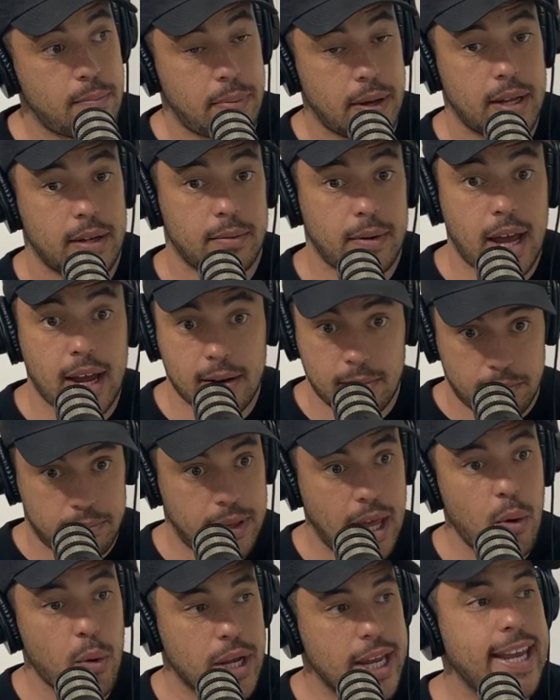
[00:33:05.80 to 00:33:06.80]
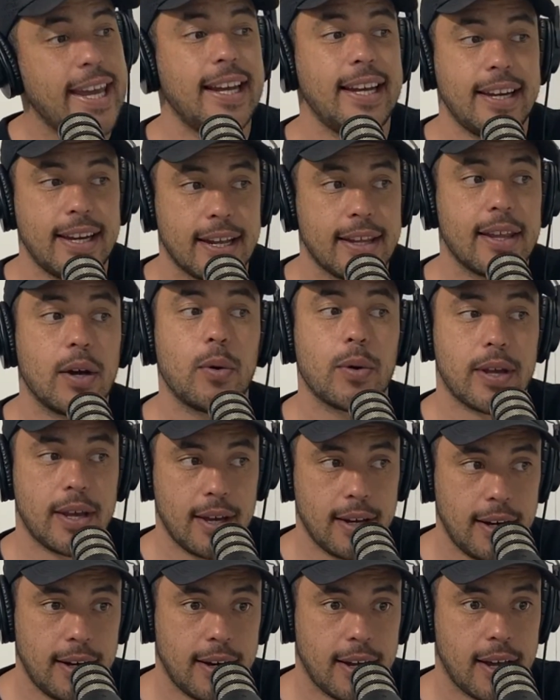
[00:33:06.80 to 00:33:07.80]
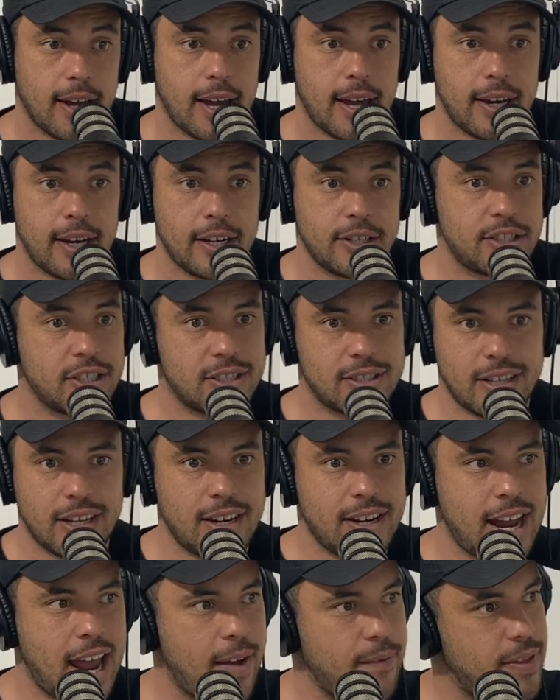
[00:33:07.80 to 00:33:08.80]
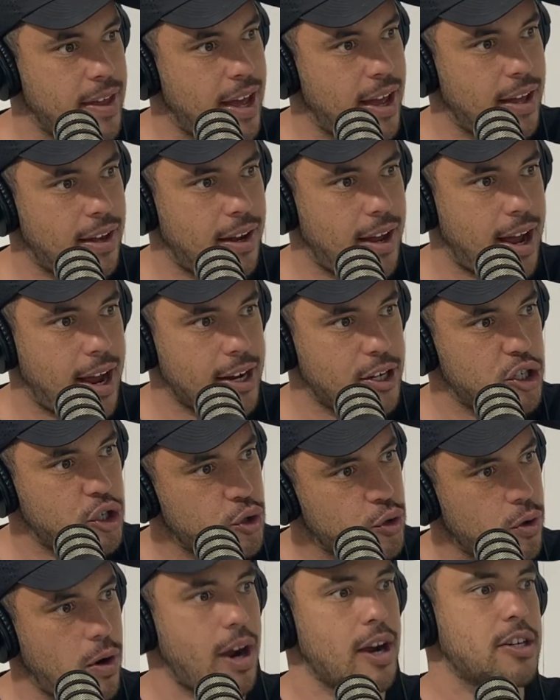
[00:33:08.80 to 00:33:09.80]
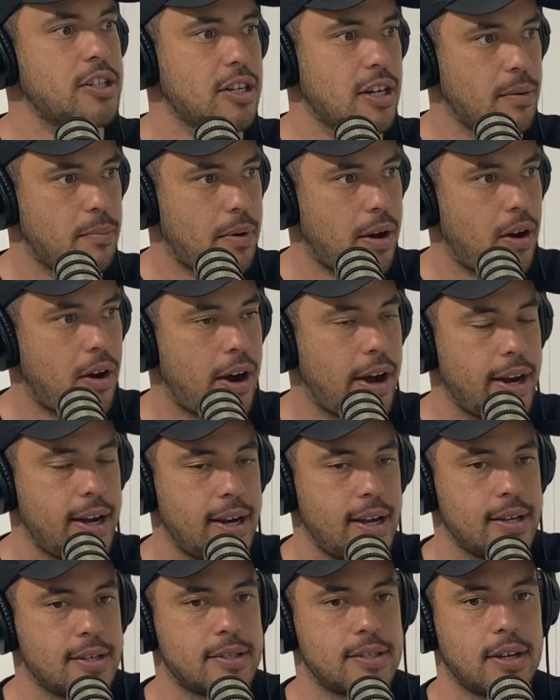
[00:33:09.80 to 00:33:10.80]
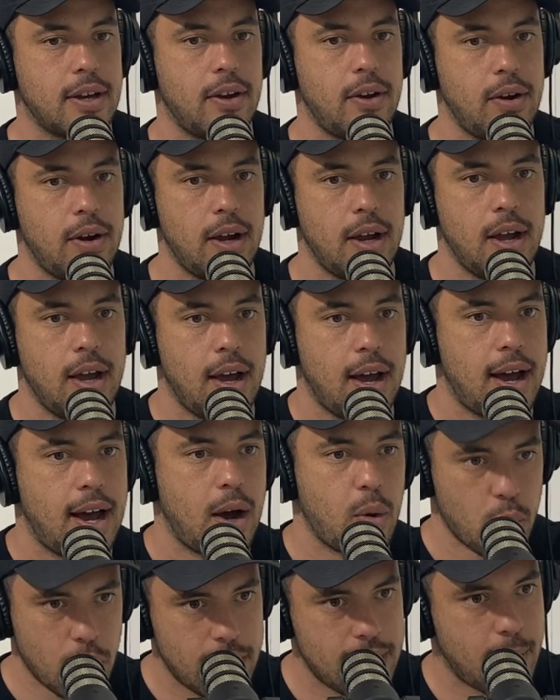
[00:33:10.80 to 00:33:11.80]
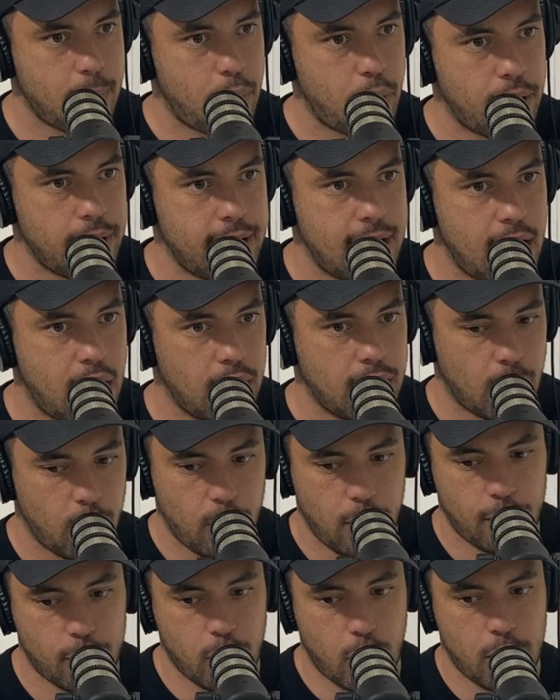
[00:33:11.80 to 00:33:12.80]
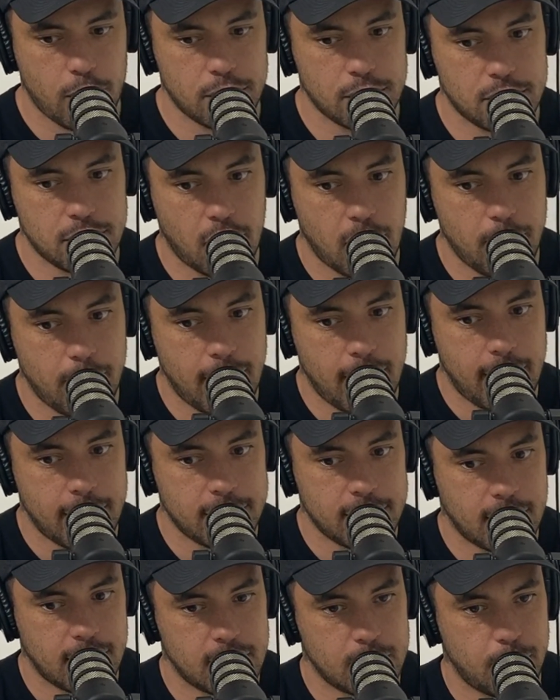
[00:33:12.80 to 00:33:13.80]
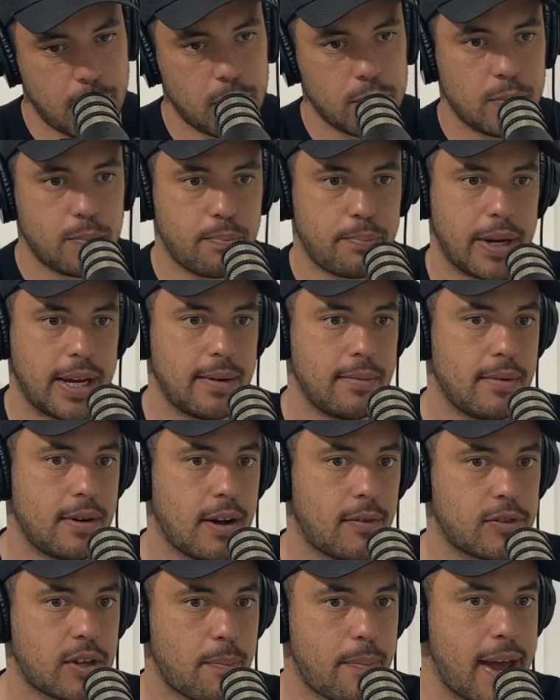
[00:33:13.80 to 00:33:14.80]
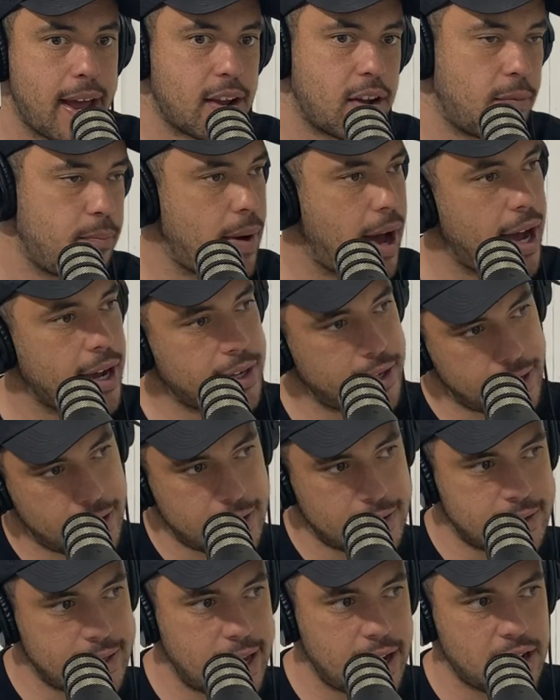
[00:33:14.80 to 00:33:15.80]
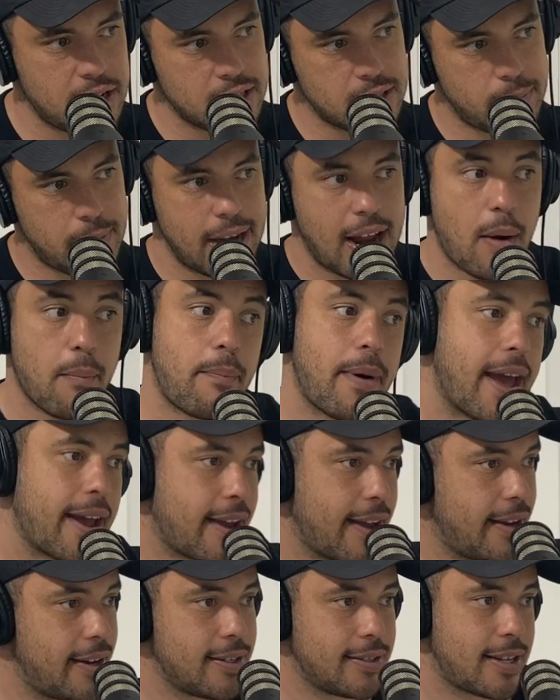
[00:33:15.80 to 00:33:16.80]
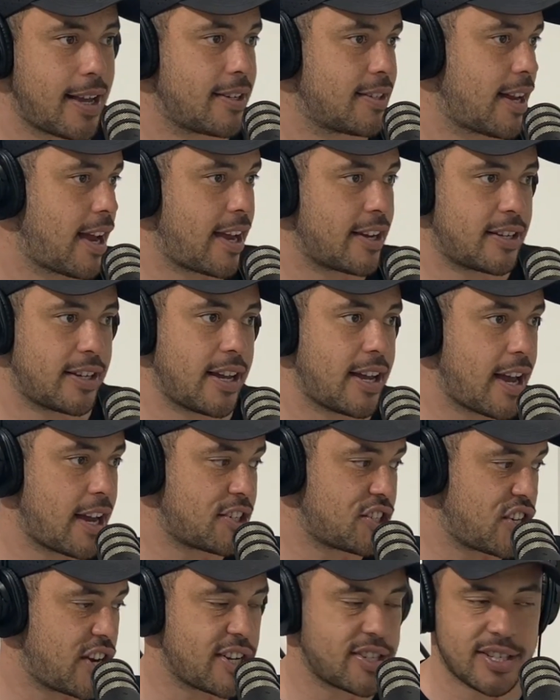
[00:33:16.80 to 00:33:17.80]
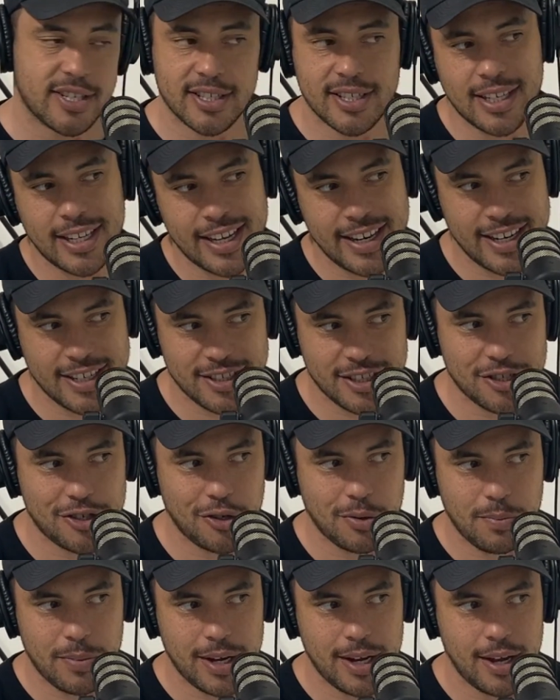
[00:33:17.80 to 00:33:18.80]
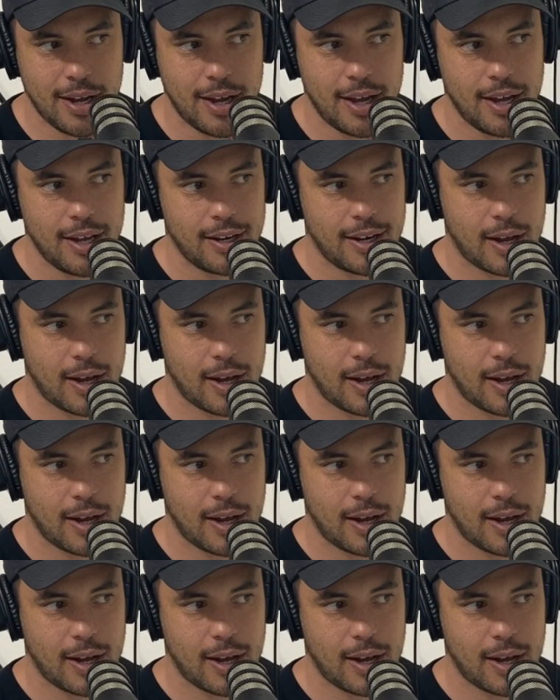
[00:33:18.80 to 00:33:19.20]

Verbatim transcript: good. but like they were killing it. They were killing it. And it just didn't have that like structure behind it. So, uh, we're at that point now, like we've grown so much and it's been, been off the back of marketing and sales, but our back end is a, actually isn't as clean as it should be.